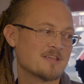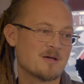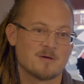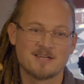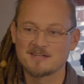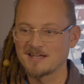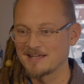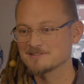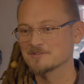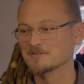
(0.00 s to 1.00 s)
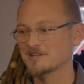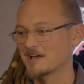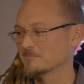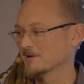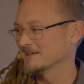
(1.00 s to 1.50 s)
that bike, I sold
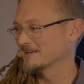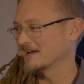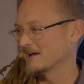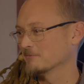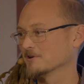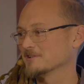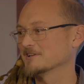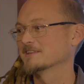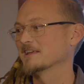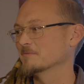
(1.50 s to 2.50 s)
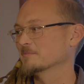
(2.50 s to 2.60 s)
that bike, I worked on that